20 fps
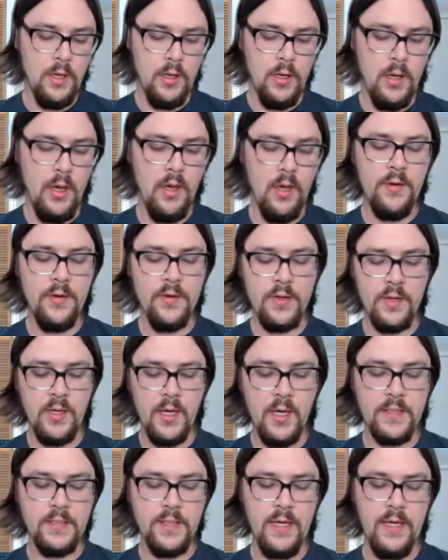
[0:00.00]
Other
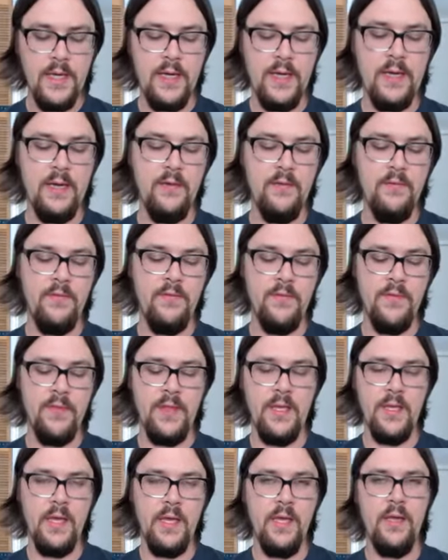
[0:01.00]
thoughts I have:
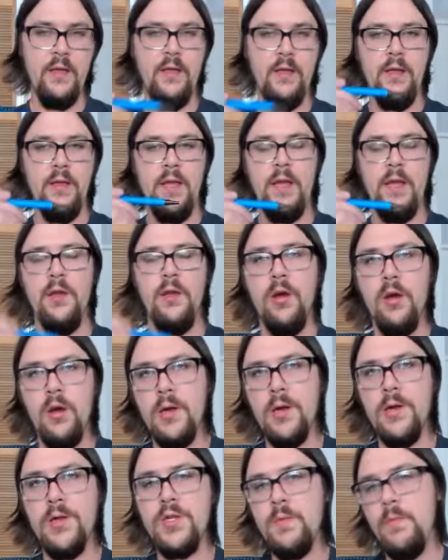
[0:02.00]
the
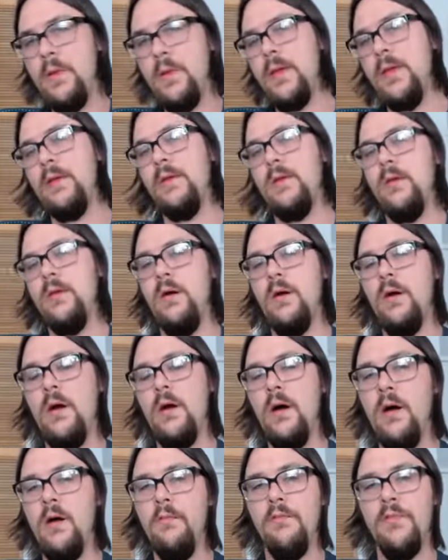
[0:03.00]
encouragement
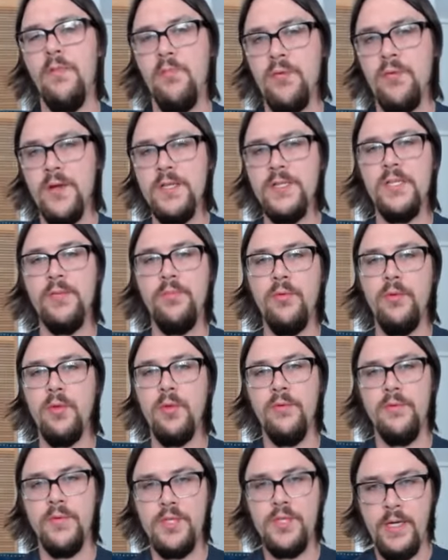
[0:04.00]
of the principle
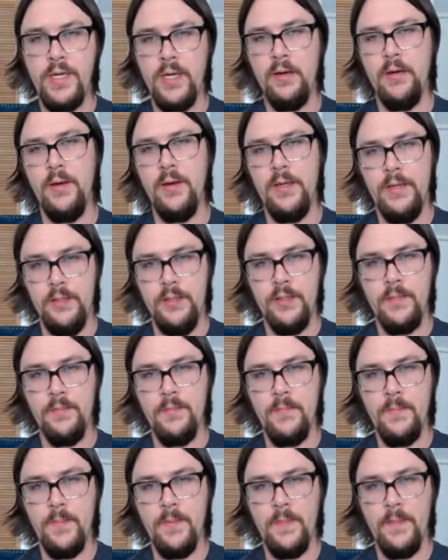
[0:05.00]
of charity
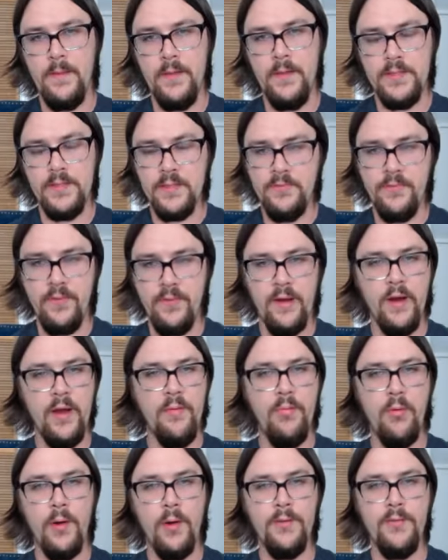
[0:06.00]
is very
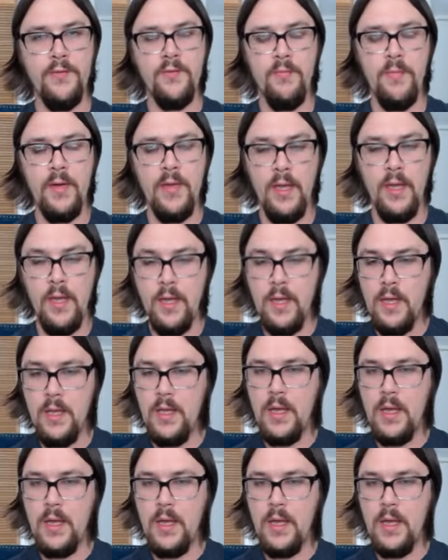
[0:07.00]
important to me.